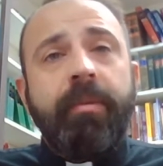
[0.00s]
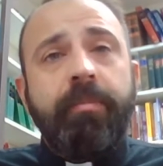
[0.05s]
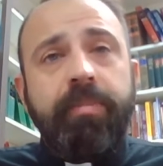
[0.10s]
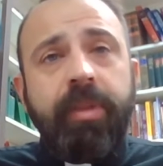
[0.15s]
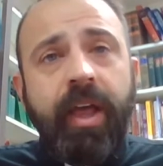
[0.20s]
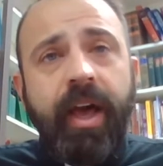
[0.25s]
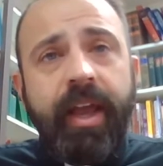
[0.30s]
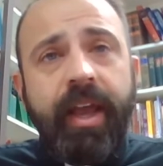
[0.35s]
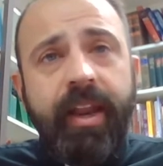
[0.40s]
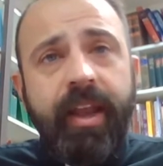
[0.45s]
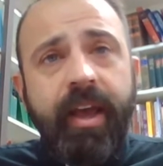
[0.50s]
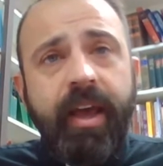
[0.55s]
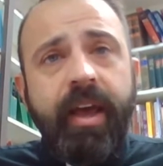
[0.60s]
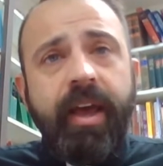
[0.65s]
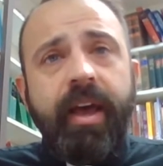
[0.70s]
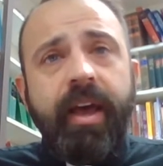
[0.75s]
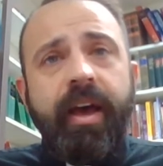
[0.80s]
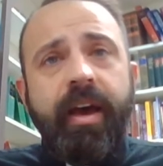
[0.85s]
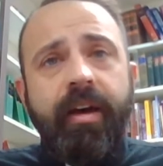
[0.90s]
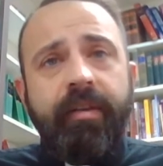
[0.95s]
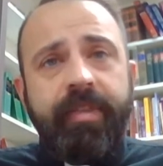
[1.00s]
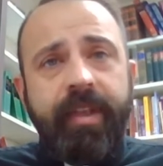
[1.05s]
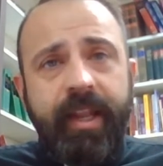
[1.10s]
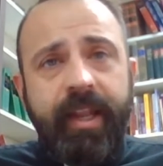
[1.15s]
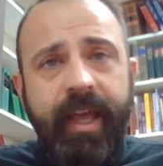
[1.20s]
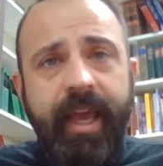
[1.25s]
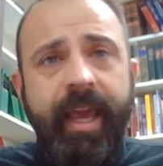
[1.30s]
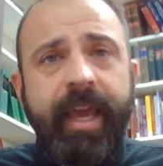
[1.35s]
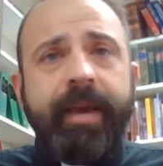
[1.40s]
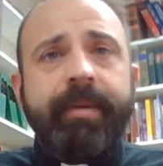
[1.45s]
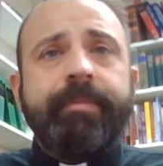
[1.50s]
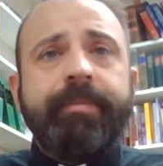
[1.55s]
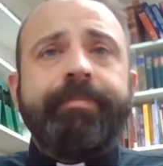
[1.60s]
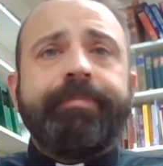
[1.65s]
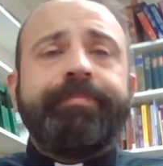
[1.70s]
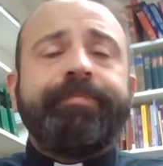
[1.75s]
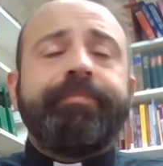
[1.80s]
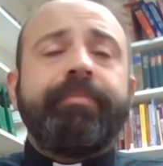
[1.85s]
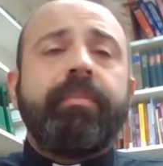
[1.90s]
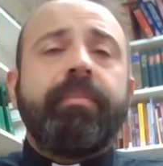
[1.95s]
by the blood of the Lamb,
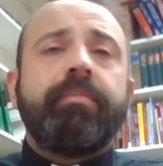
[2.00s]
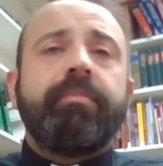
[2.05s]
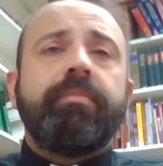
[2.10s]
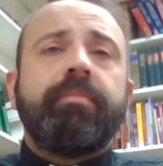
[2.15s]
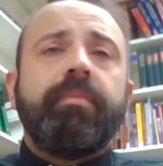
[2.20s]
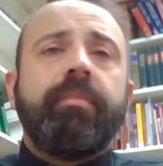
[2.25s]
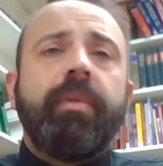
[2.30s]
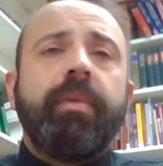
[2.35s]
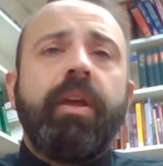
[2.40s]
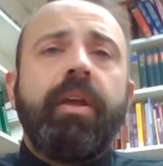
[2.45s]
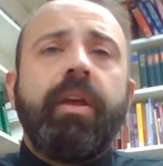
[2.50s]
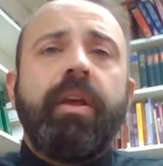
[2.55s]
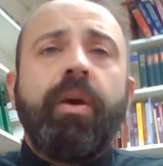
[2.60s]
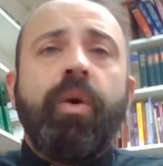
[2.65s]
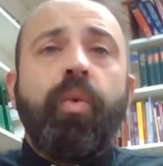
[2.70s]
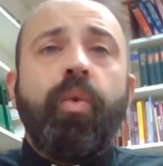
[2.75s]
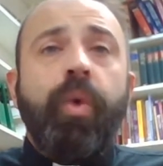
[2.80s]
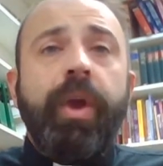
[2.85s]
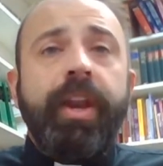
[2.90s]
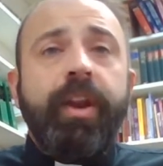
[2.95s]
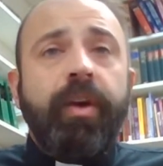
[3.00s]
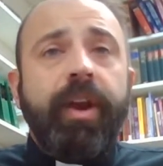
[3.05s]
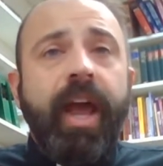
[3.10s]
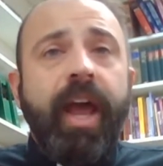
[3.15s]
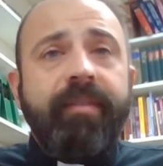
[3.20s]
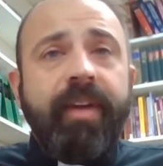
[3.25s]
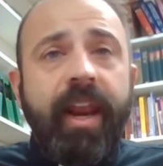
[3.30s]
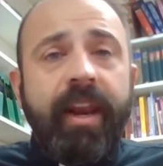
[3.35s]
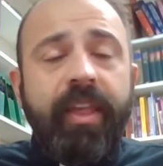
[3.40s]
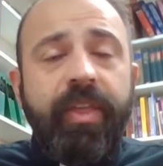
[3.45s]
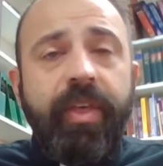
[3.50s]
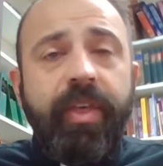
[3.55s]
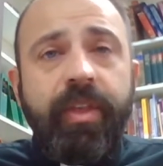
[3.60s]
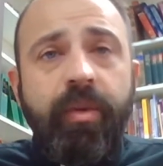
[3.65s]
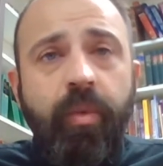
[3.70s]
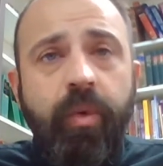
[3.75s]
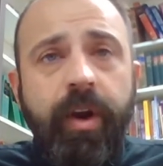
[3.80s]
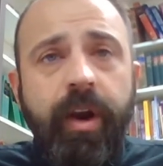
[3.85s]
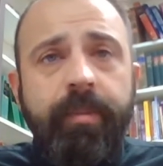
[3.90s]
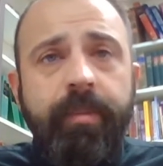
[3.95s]
we don't have
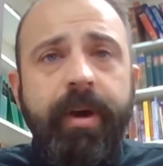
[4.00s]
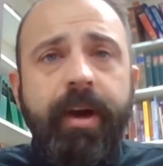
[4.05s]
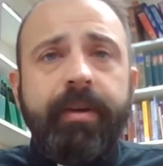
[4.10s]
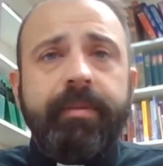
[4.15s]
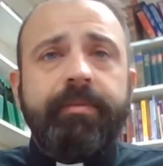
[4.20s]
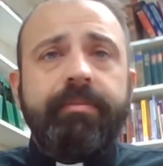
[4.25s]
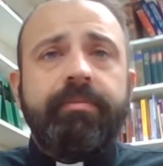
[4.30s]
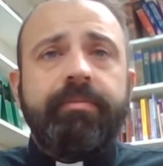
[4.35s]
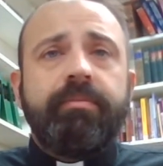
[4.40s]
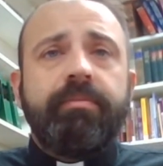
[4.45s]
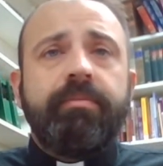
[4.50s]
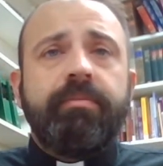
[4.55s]
anything to worry about.